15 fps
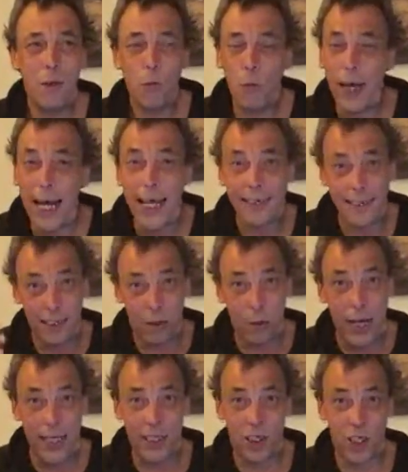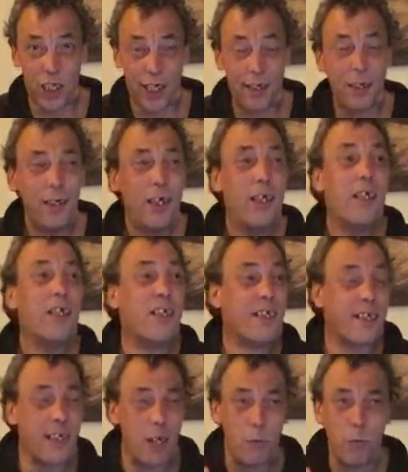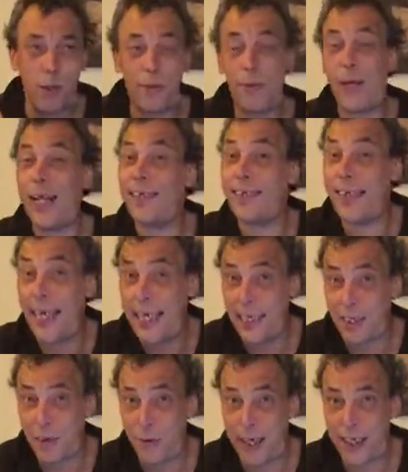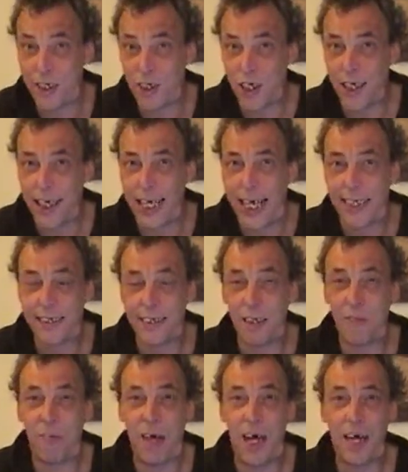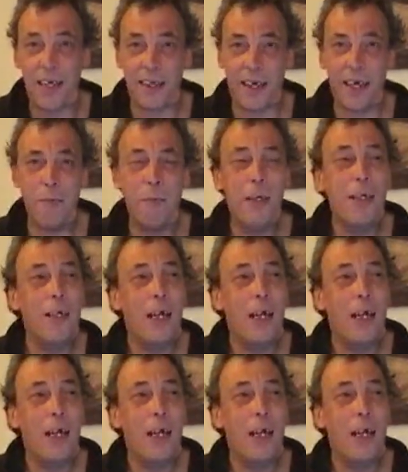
We asked a question, the son would translate the question and ask the father,